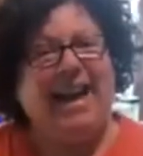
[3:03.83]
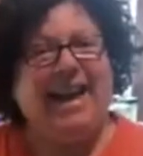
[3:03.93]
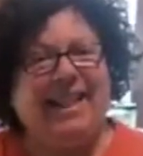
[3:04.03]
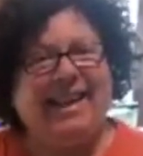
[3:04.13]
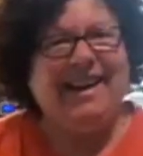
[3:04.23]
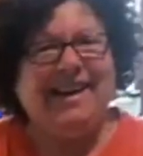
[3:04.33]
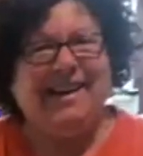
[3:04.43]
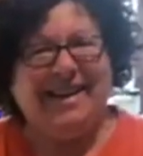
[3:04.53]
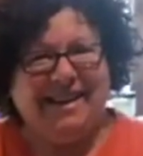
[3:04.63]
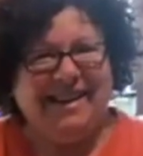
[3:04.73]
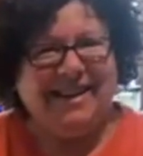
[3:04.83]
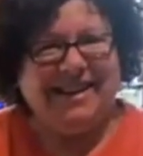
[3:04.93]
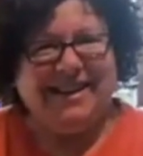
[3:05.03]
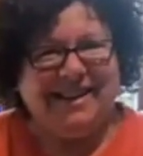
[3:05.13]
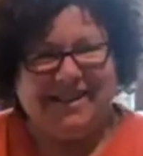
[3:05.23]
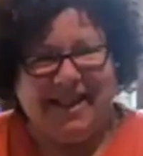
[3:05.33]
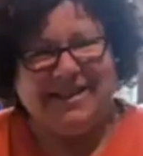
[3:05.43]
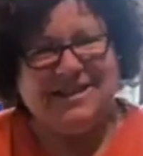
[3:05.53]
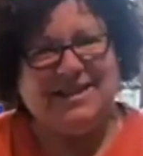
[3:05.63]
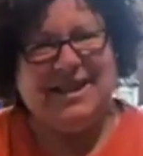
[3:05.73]
hi Hayley.
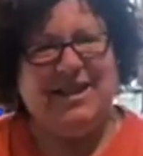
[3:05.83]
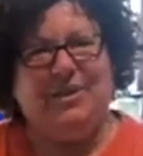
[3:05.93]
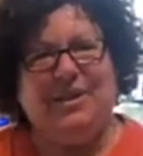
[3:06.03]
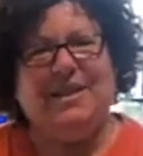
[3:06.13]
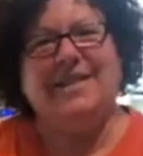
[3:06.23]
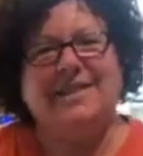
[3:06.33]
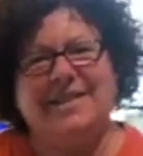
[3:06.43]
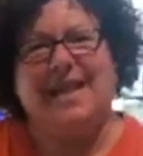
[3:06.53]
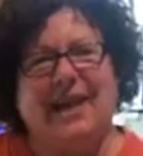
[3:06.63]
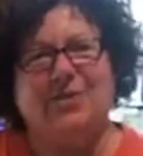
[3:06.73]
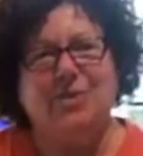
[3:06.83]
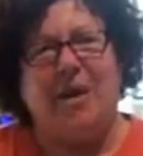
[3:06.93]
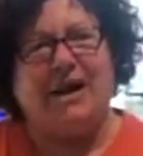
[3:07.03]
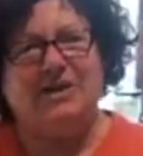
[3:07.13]
Glad to see you. Thanks for